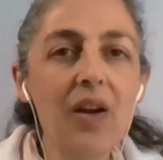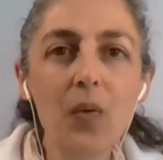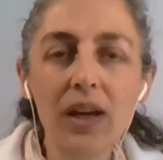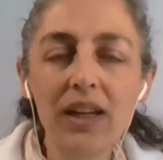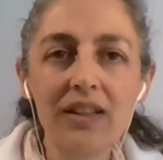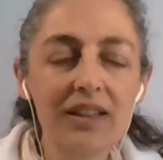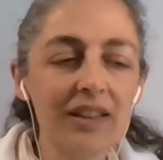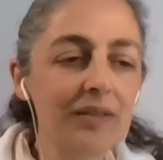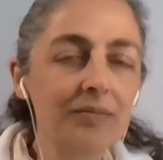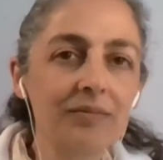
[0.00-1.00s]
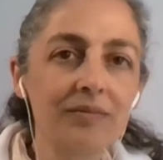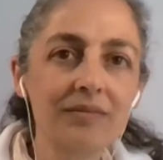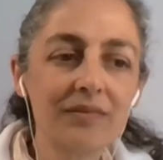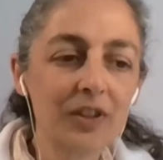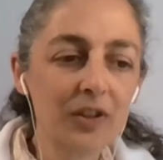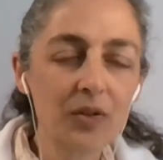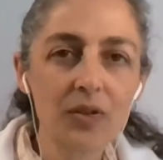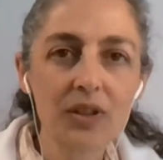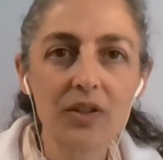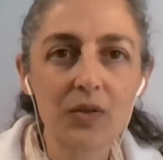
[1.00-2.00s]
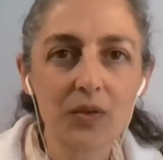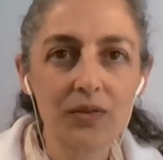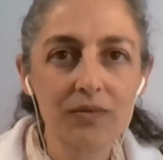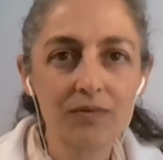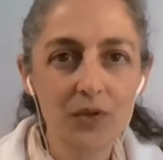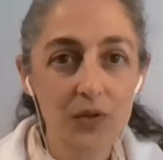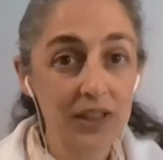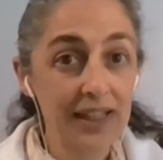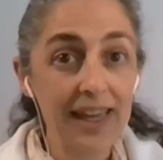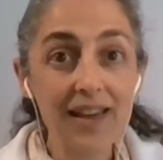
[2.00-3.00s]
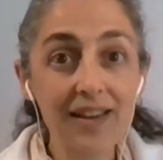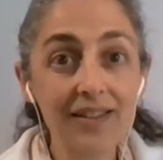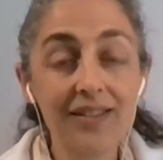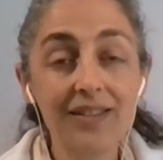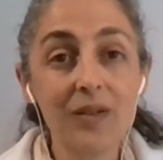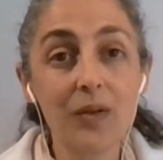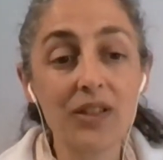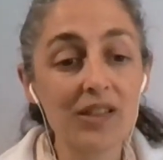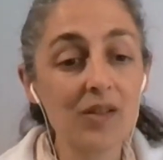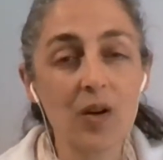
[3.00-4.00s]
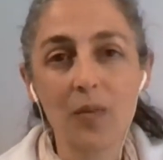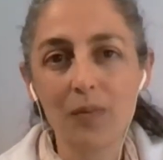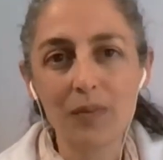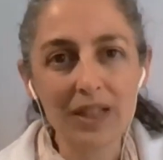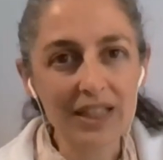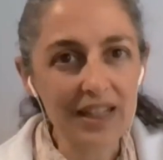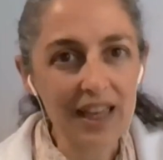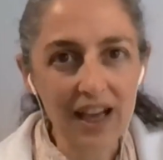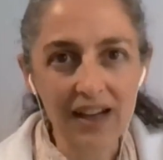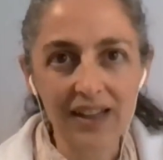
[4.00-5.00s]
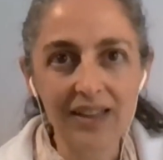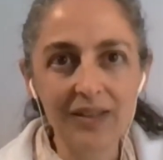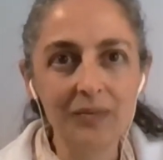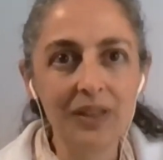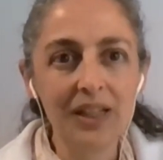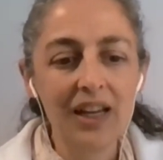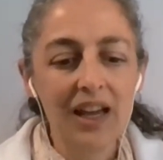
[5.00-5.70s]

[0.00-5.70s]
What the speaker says: When you look into a lake, which is completely calm,